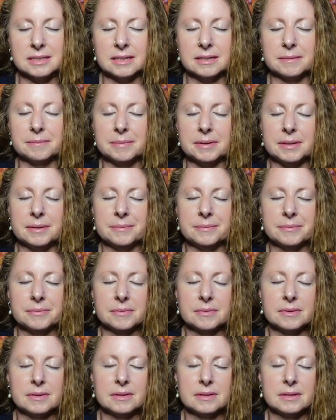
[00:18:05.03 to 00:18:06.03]
could be.
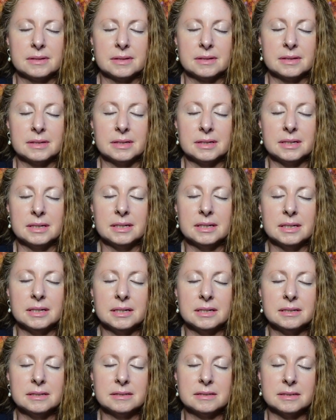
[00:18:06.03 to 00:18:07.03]

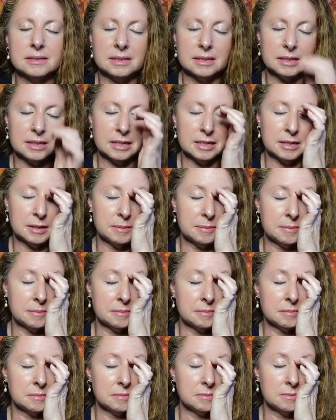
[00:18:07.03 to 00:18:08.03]
And
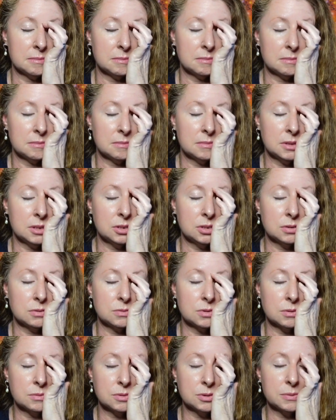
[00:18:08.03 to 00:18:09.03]

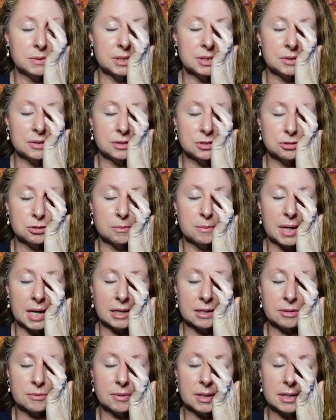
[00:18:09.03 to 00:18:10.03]
don't do anything
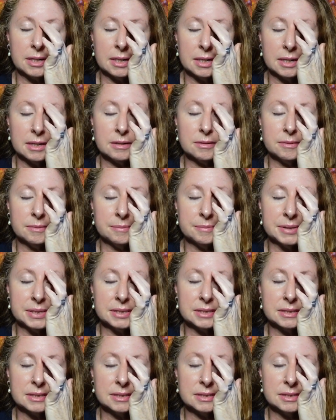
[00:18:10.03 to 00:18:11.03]
traumatic right now
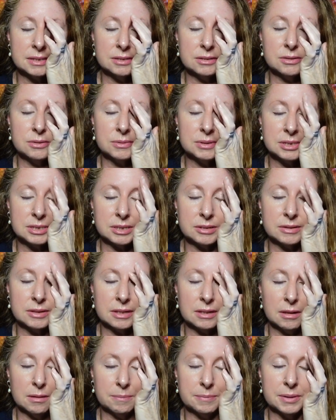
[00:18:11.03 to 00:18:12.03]
because no one's there to
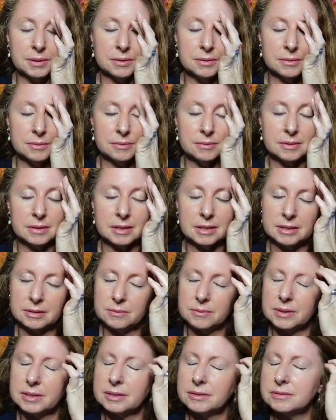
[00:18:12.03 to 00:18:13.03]
help you. I
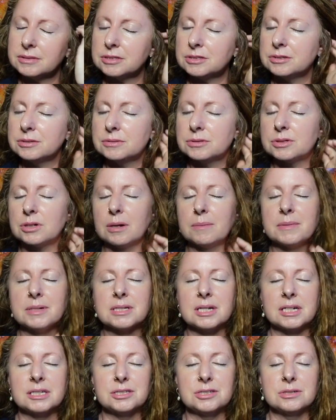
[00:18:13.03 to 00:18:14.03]
don't want you to
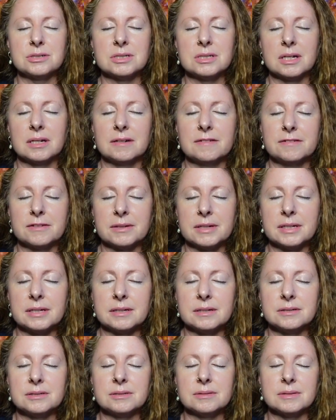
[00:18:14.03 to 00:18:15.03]
traumatize yourself or get
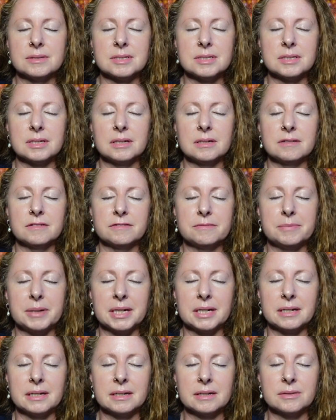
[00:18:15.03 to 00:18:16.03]
into a state of
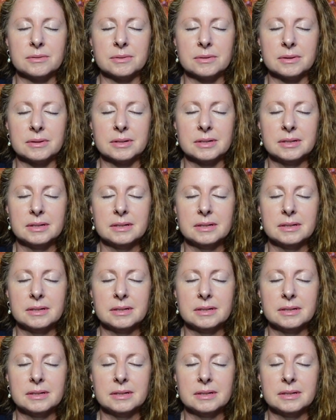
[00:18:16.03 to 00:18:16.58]
panic or